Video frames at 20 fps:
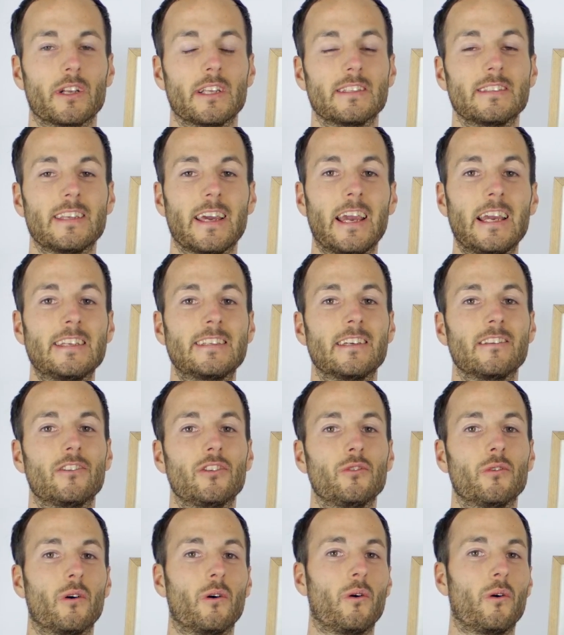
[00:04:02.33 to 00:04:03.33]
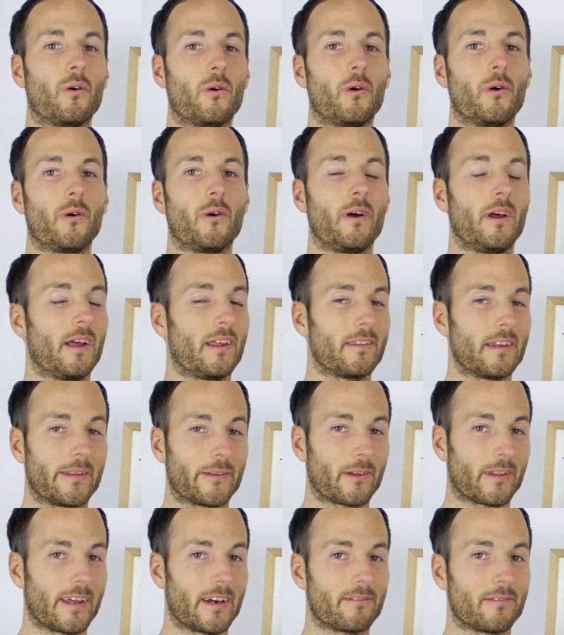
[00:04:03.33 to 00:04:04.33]
It takes it to a whole
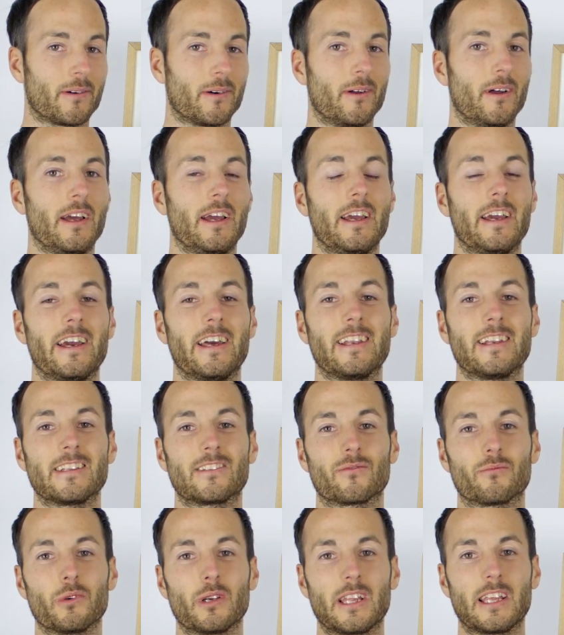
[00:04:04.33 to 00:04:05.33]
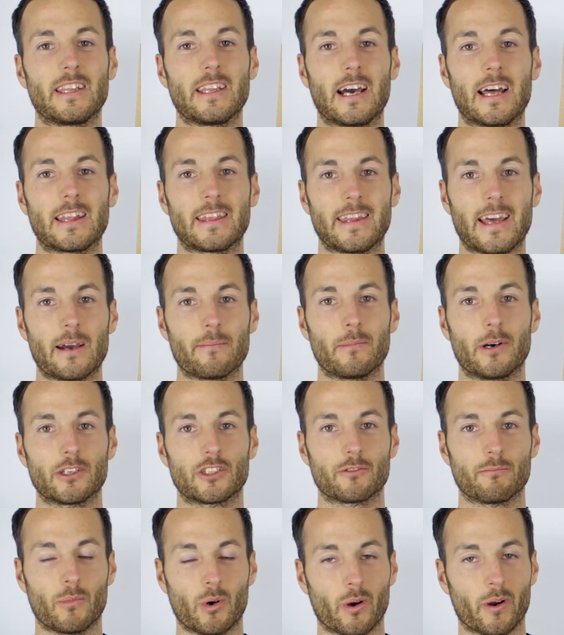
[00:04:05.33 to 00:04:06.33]
another level, and it's really not that
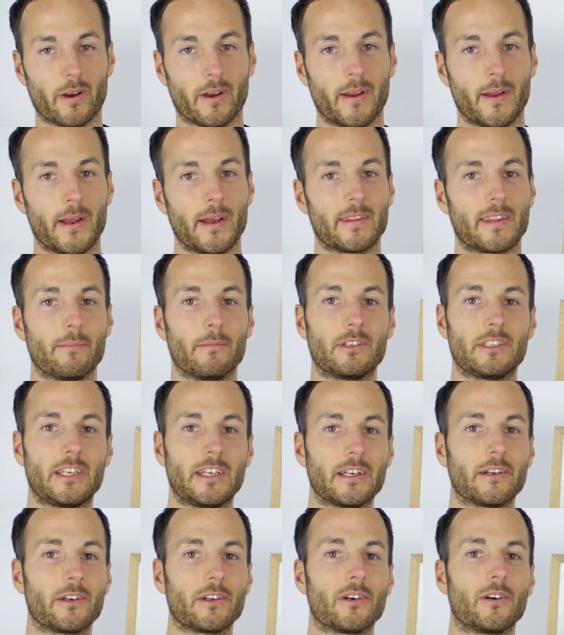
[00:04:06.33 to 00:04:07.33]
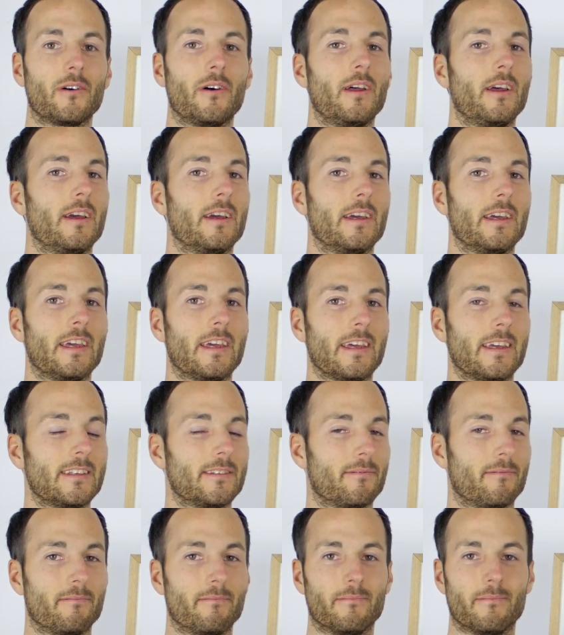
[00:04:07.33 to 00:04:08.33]
much more. The material
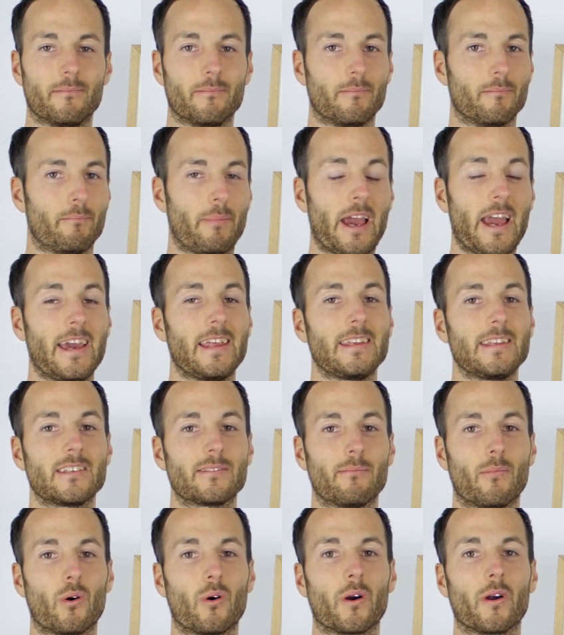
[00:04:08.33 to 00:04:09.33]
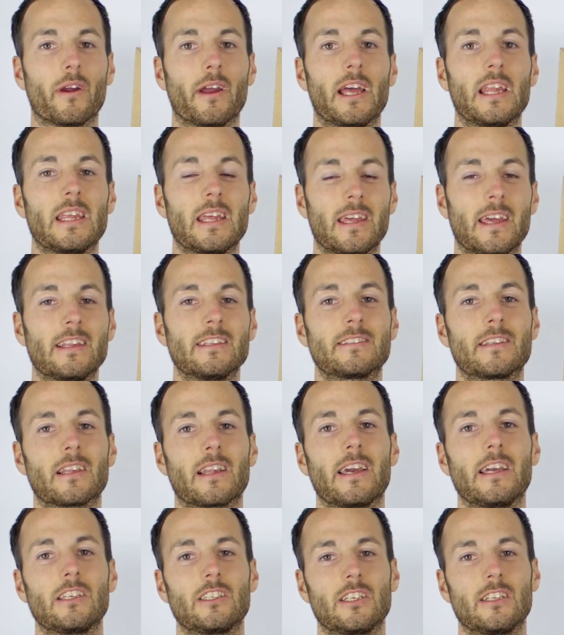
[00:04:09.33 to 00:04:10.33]
is pennies more, and the
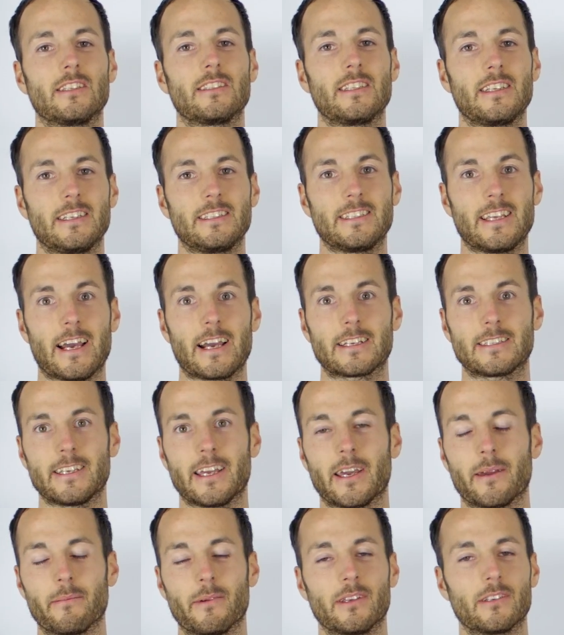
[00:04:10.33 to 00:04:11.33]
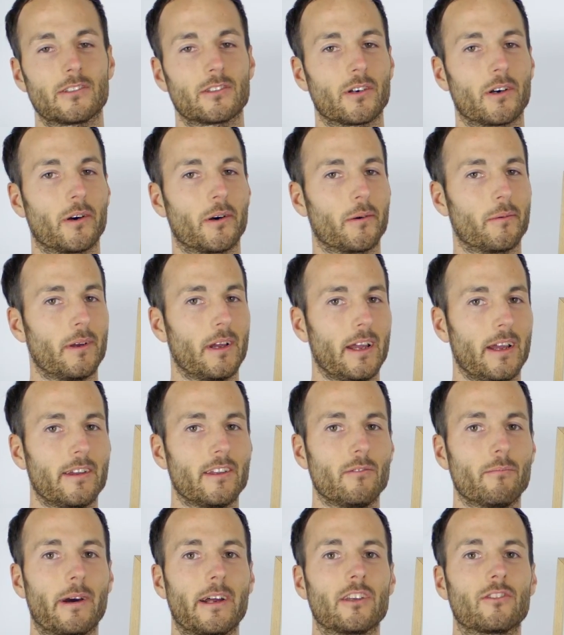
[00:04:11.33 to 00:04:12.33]
installation is the exact same. So
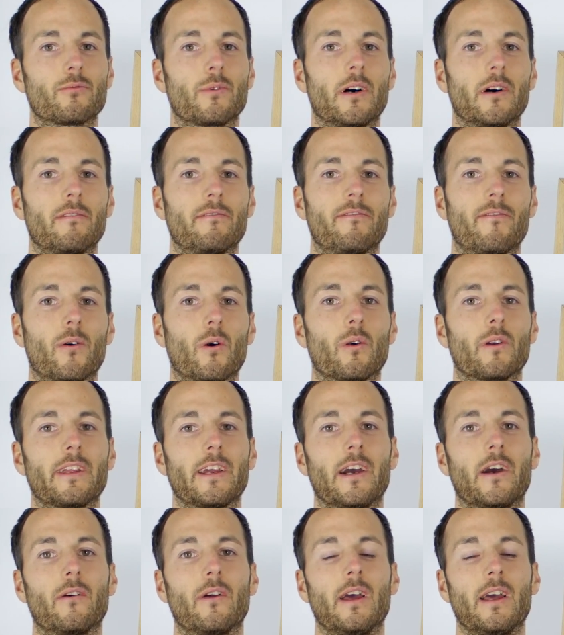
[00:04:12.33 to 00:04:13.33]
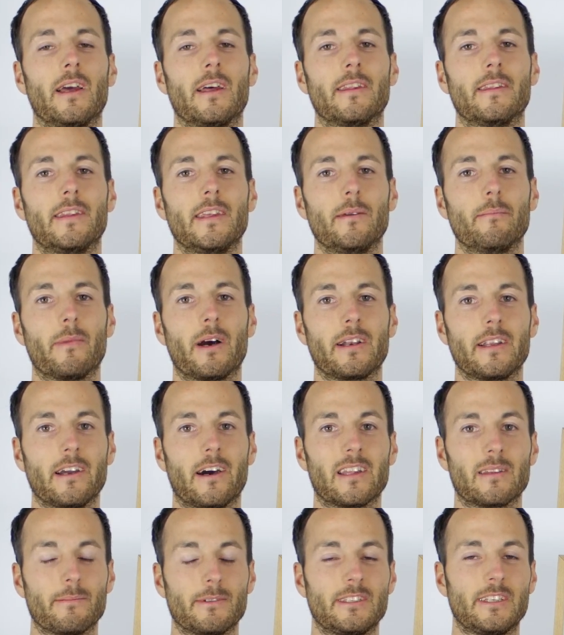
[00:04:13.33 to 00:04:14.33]
you might as well fork out the money
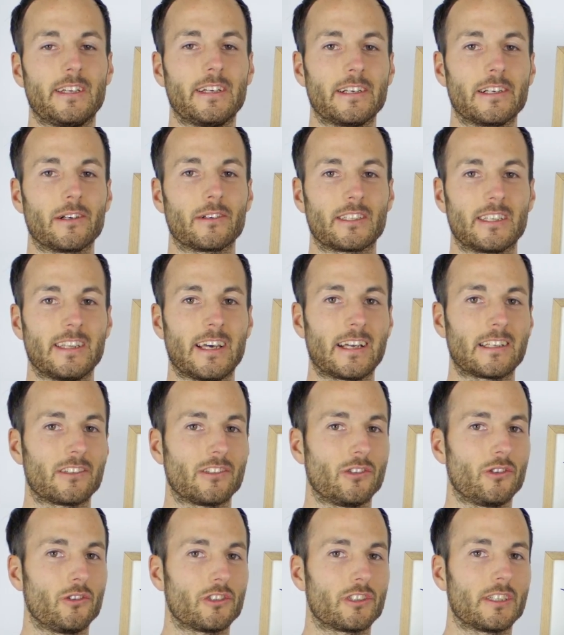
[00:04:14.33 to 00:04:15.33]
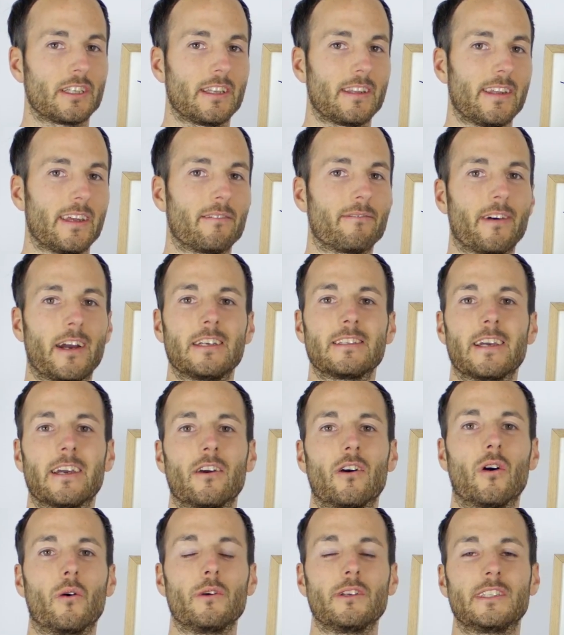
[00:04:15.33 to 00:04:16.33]
on the materials, and that's usually the advice I
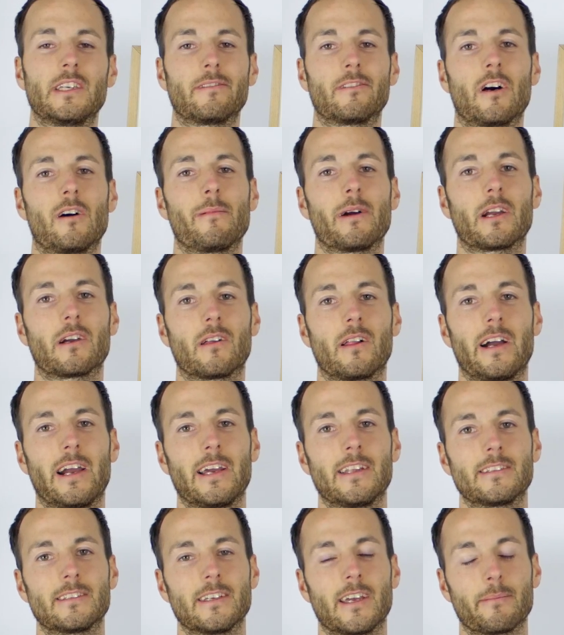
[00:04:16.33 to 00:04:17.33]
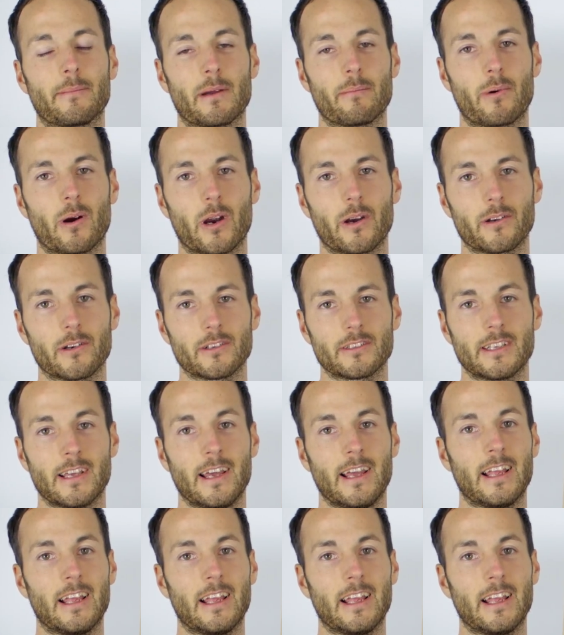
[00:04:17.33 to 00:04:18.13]
always give to all my clients and my partners.